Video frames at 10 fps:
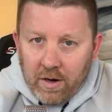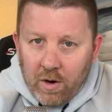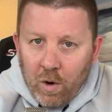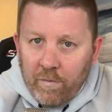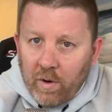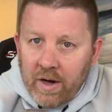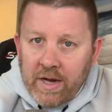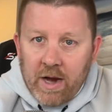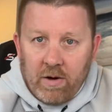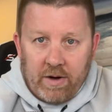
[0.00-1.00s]
over a
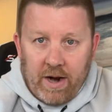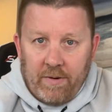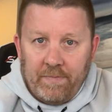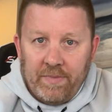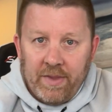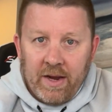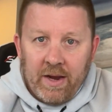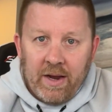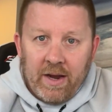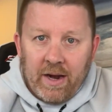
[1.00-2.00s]
year now.
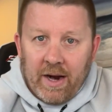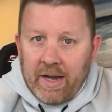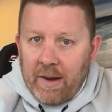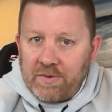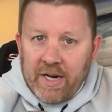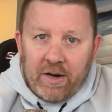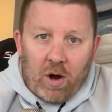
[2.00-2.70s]
I kept seeing